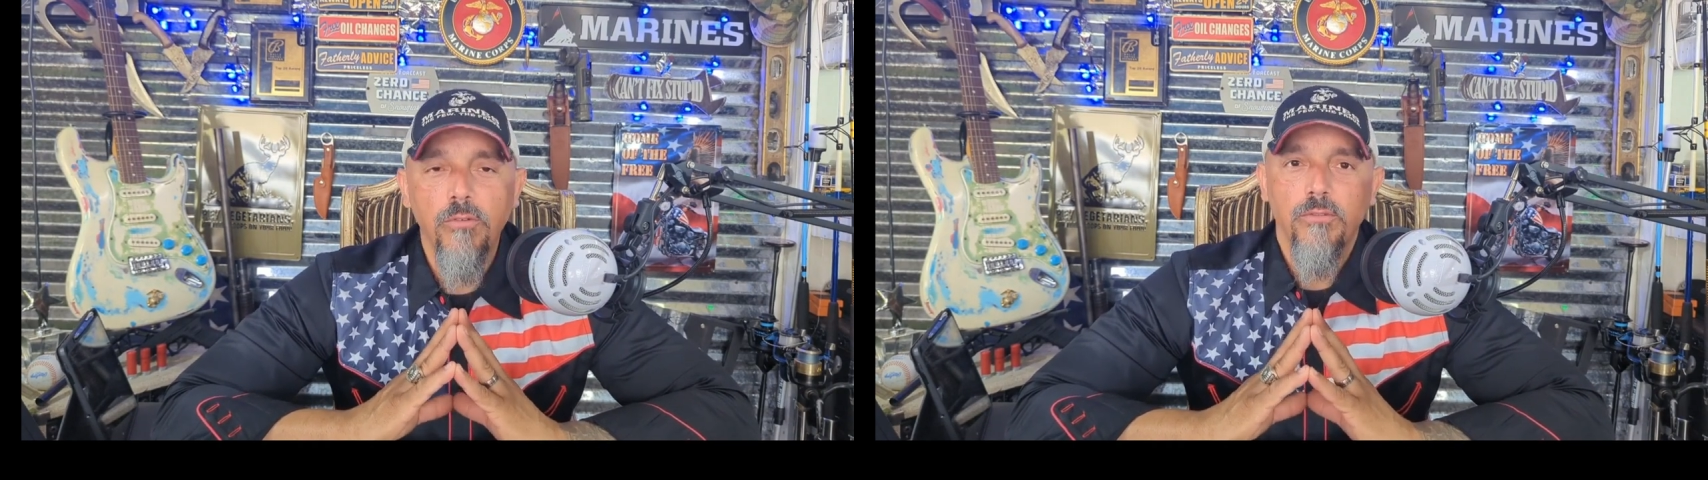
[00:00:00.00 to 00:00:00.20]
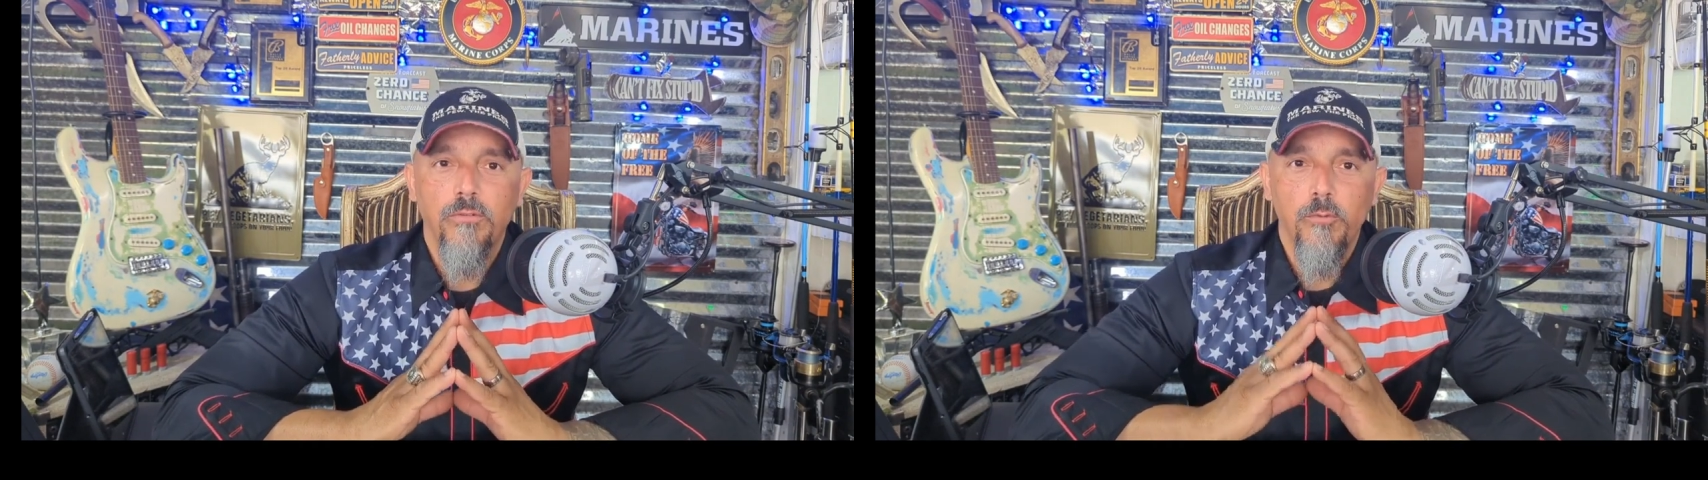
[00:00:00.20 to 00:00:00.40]

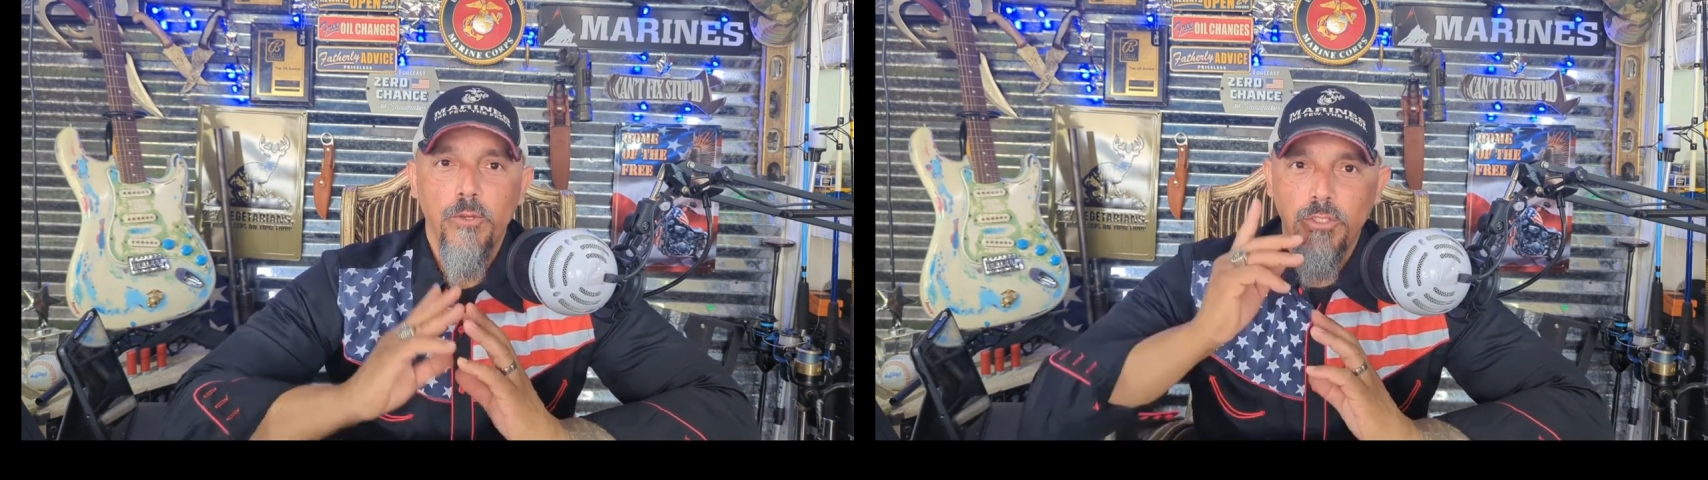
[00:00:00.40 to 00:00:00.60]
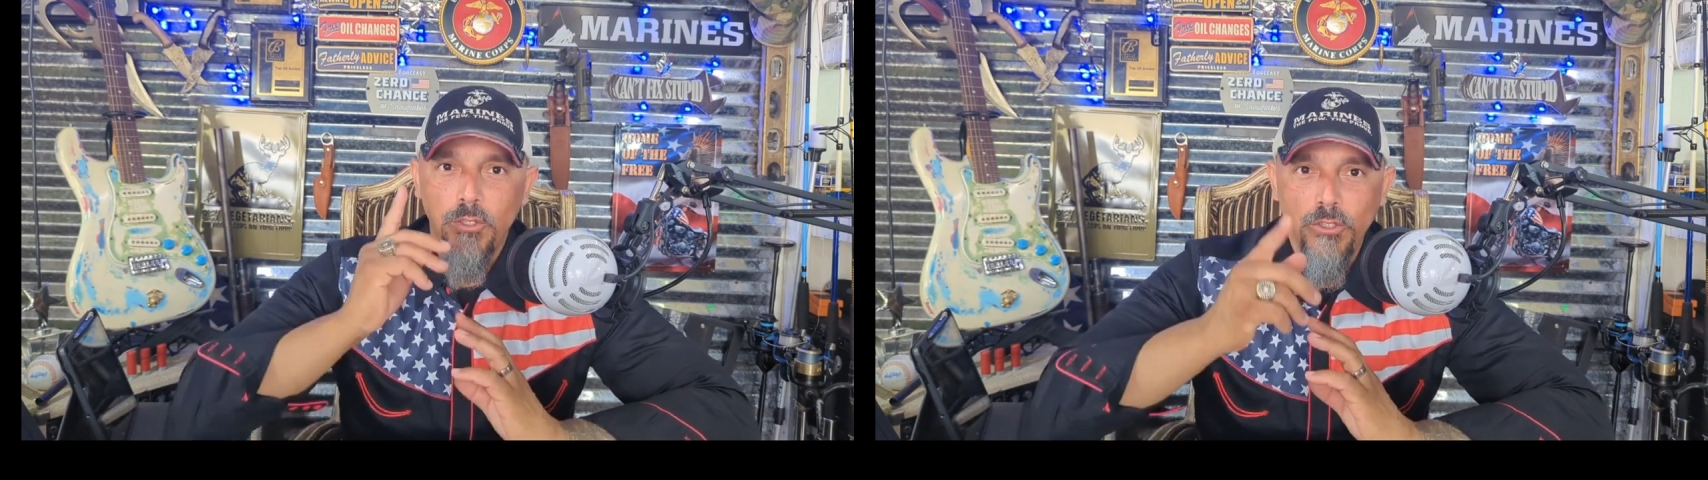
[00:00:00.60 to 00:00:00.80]
was
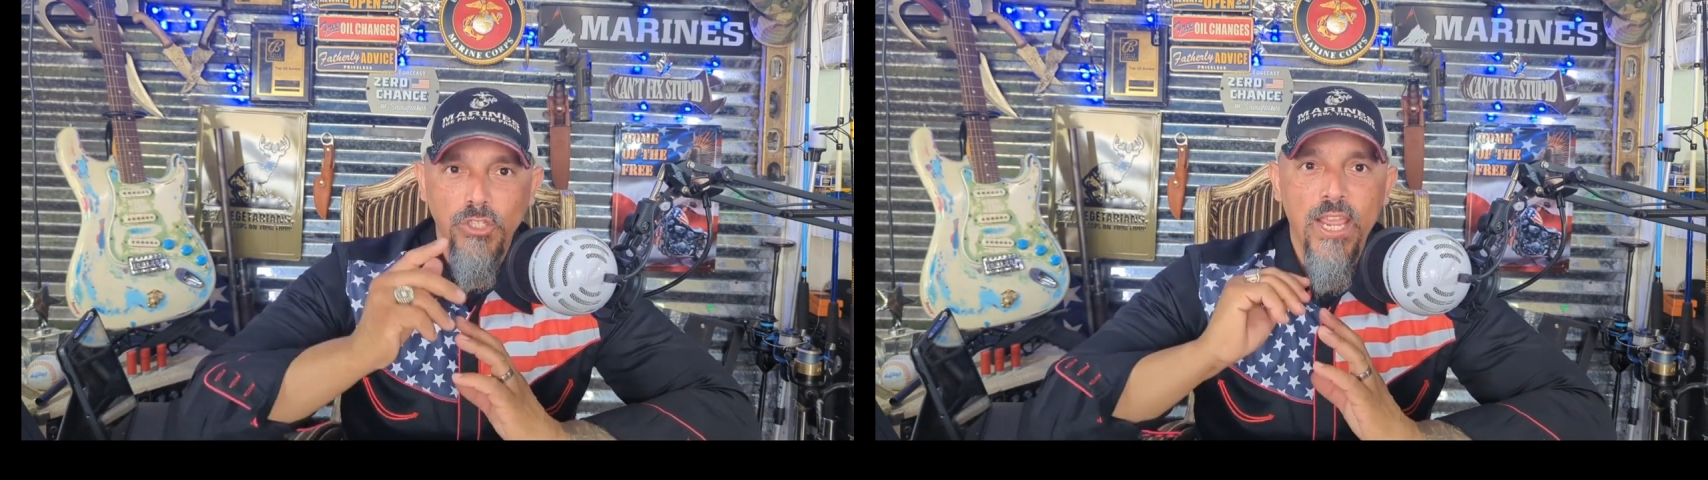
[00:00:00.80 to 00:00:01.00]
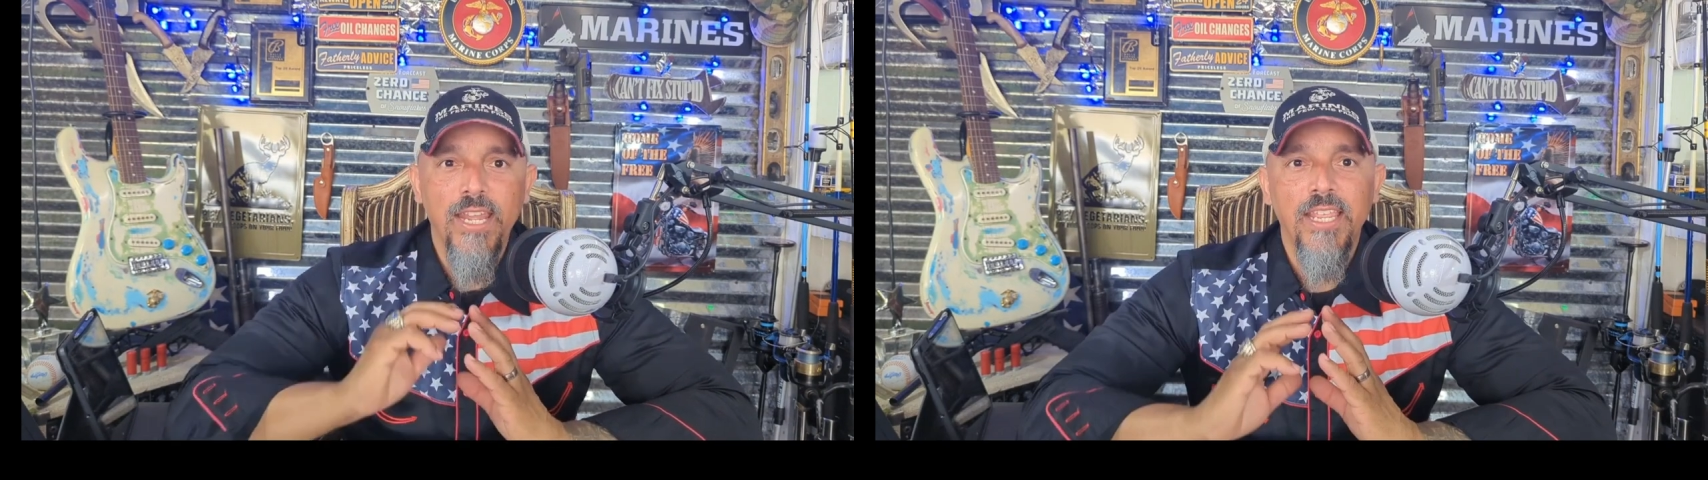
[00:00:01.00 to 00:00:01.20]
those
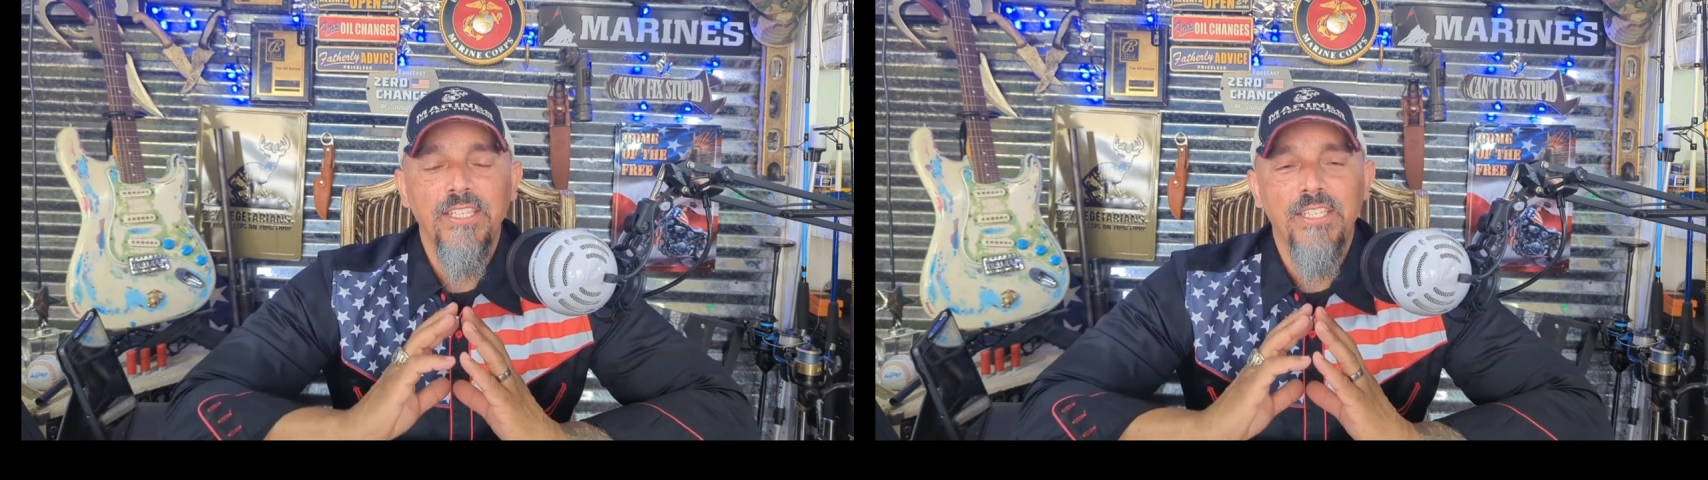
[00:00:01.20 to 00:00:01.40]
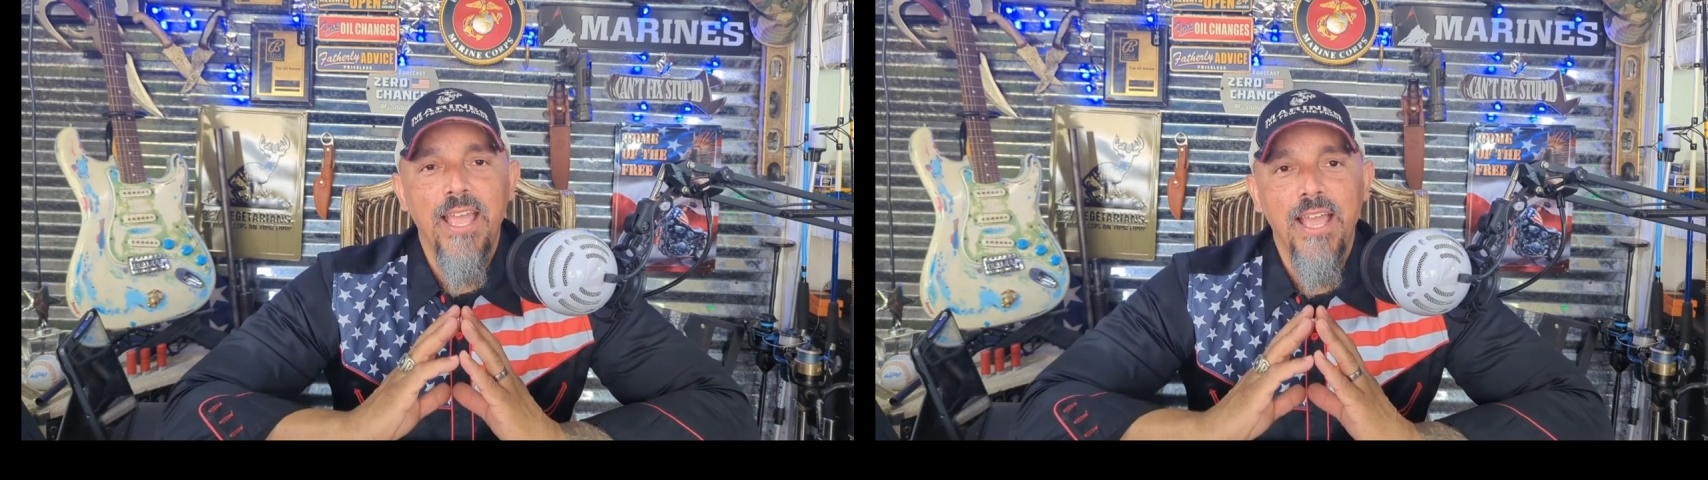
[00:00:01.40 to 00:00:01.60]
Chinese
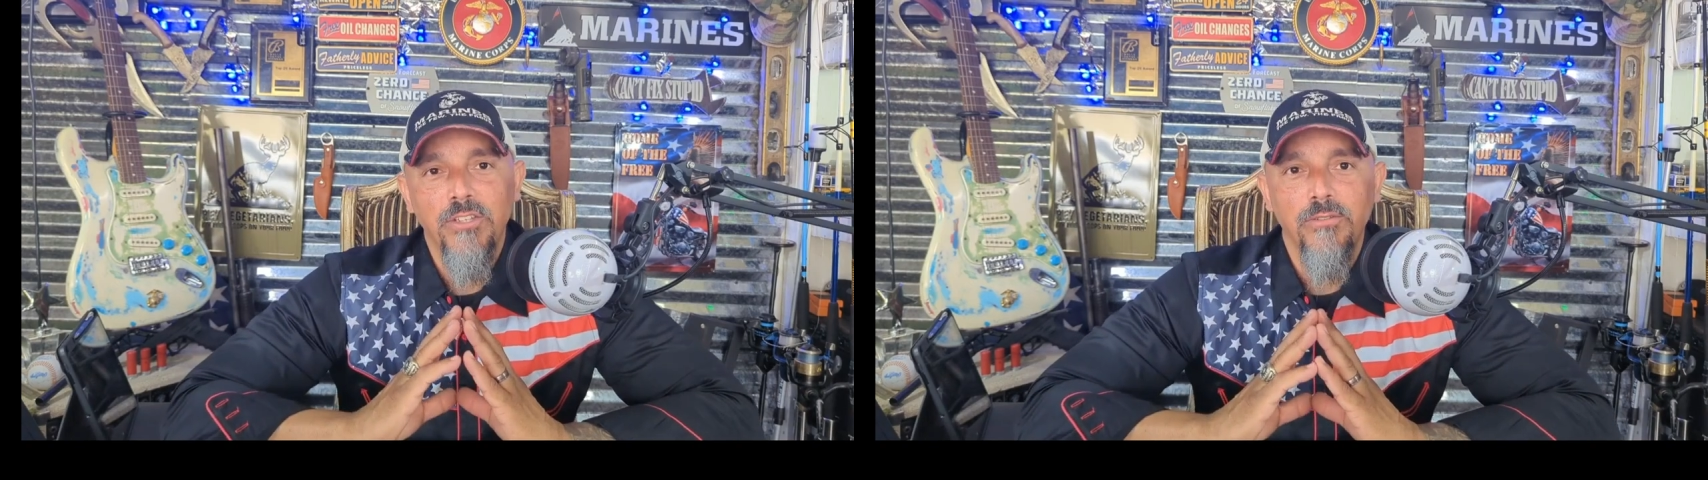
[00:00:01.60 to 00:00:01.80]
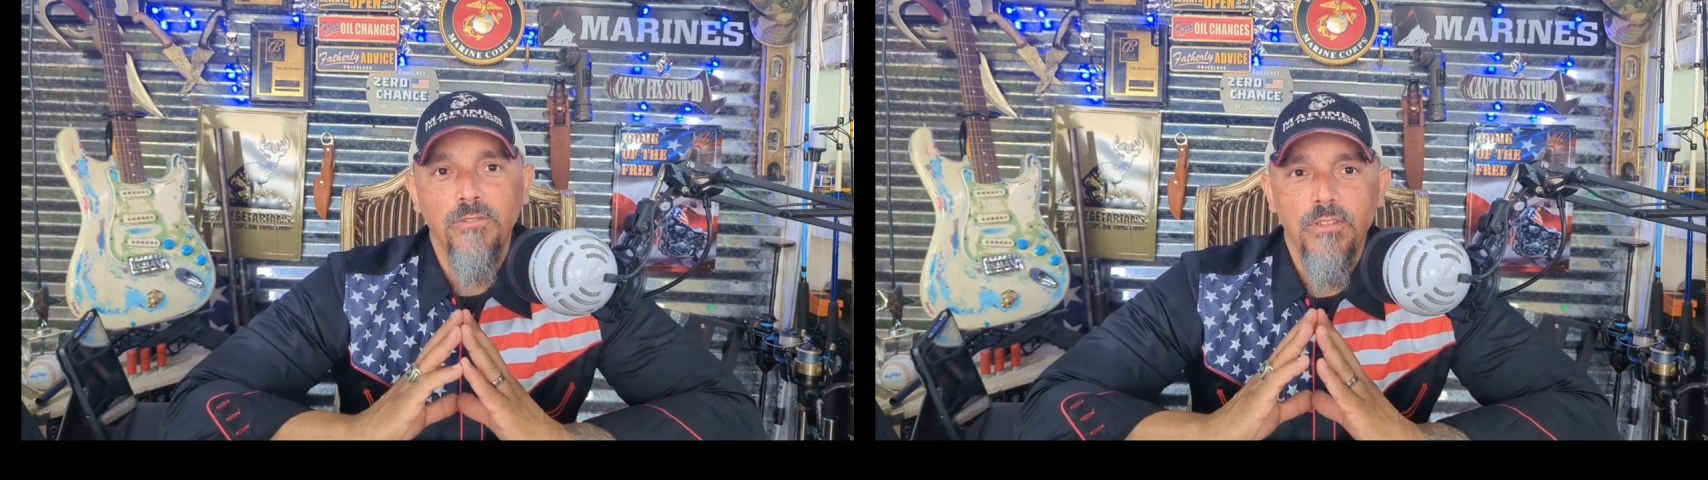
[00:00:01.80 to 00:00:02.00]
nationals?